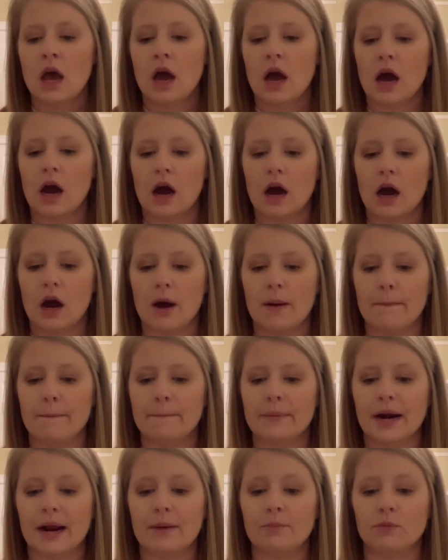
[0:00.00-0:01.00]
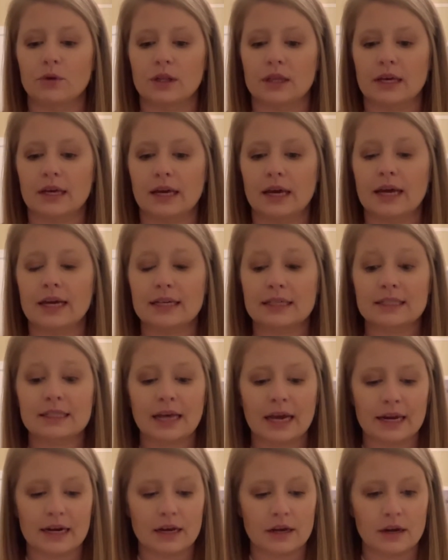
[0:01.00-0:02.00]
But I'm really
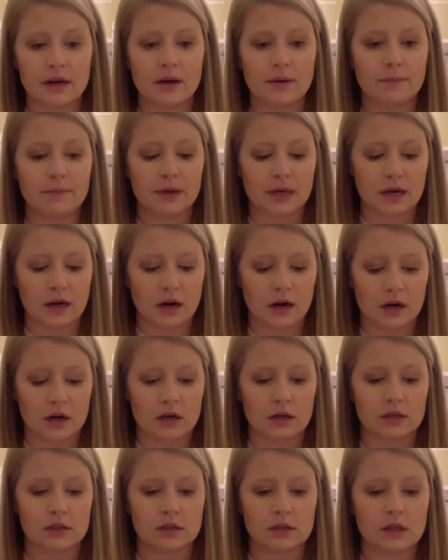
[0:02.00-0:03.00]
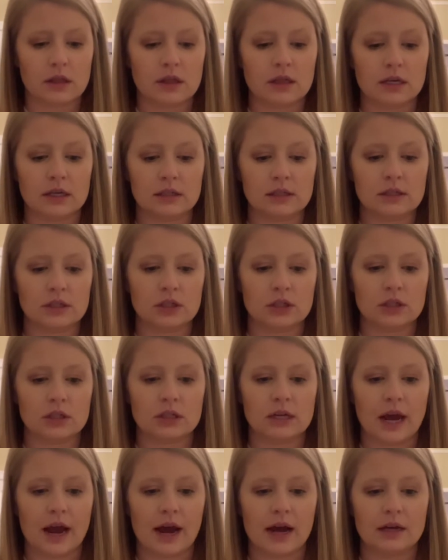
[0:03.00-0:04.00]
excited because this just
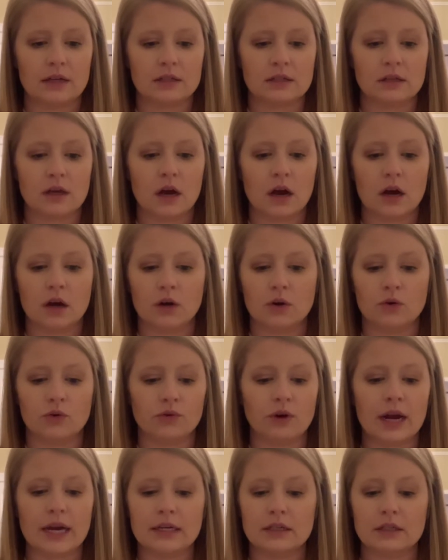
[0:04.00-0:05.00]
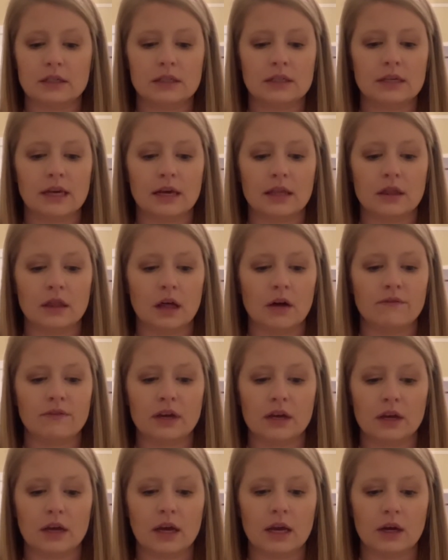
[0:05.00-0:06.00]
has great
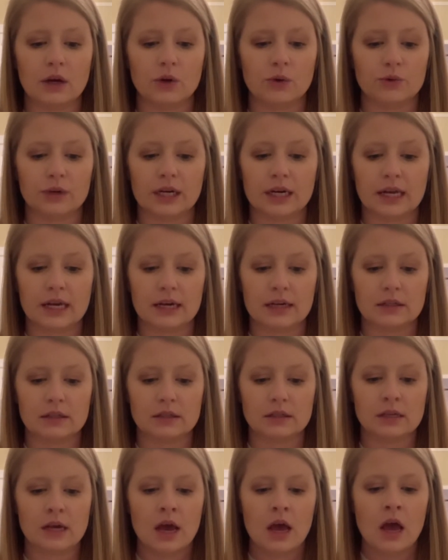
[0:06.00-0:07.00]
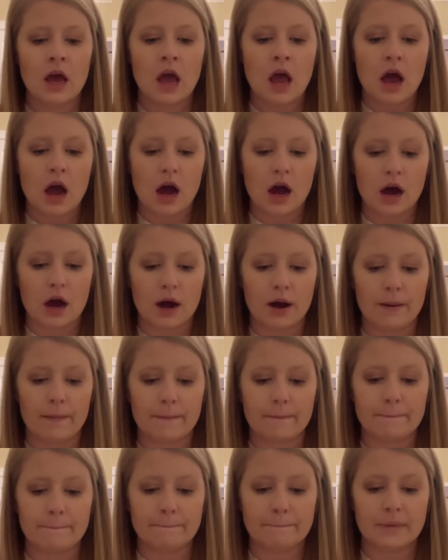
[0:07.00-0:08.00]
skin-loving ingredients,
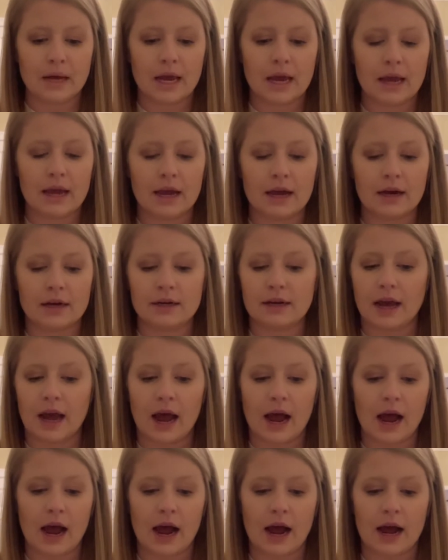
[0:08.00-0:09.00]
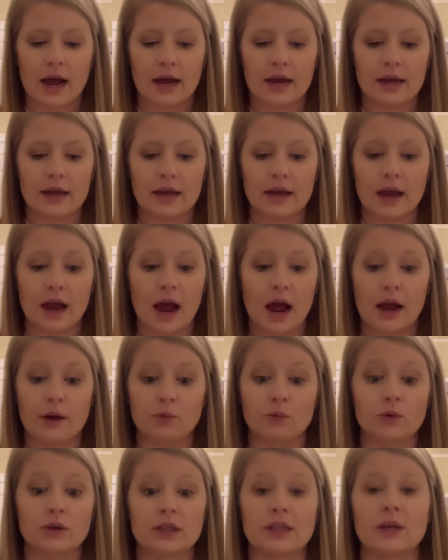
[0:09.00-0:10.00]
and I
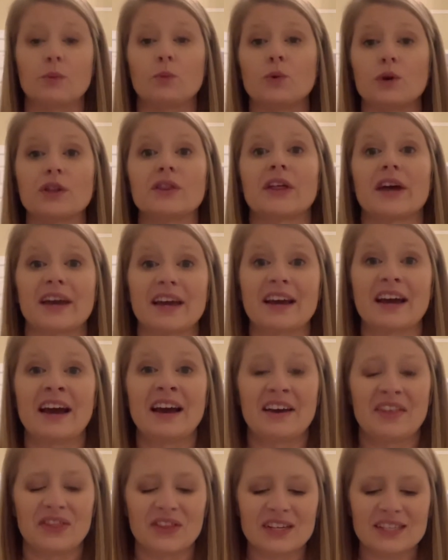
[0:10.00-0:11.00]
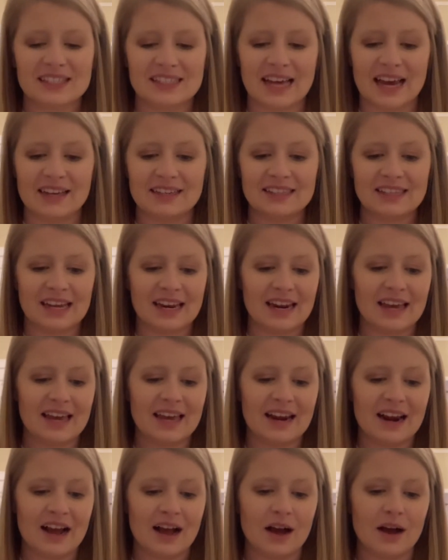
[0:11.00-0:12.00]
really would like the scent in
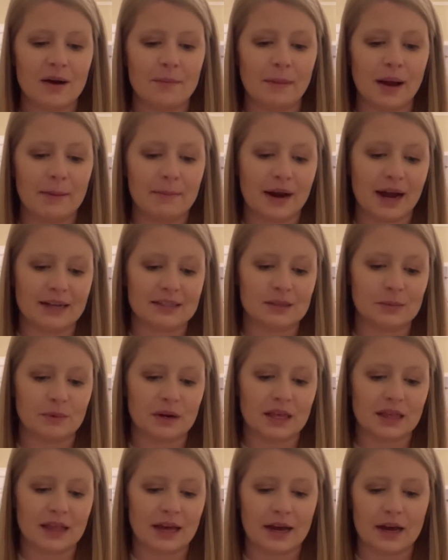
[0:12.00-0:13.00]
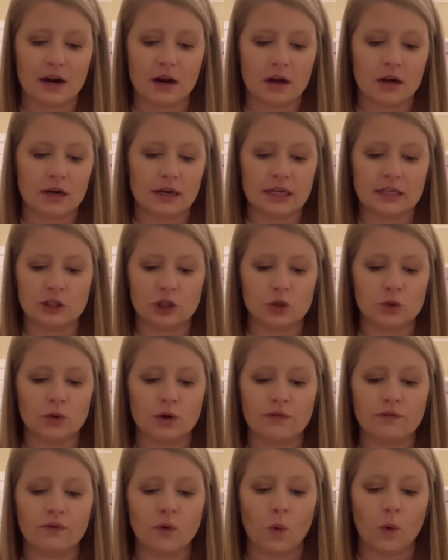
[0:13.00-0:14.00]
it. I'm not somebody that needs to
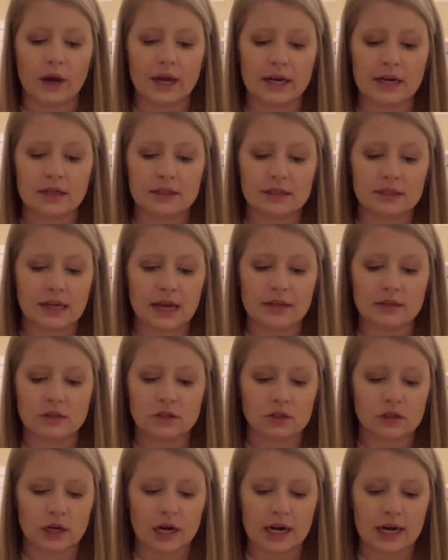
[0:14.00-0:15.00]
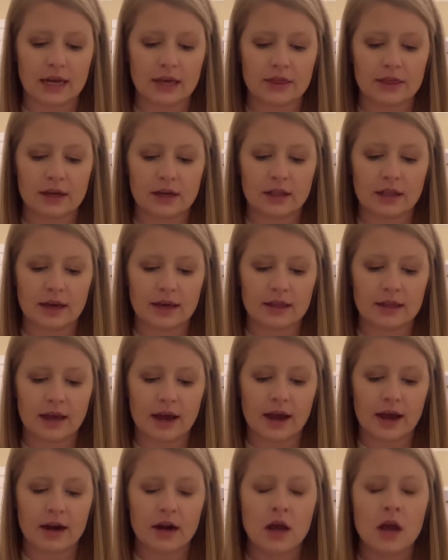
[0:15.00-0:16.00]
avoid scents or anything like
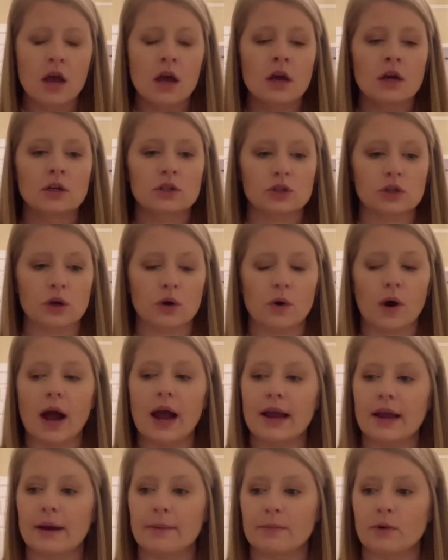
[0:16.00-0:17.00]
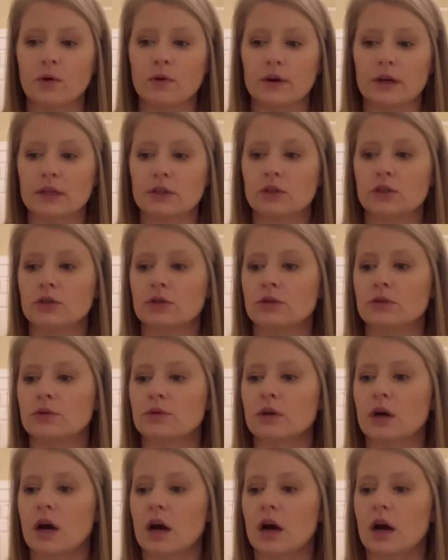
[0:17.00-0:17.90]
that, so I am going to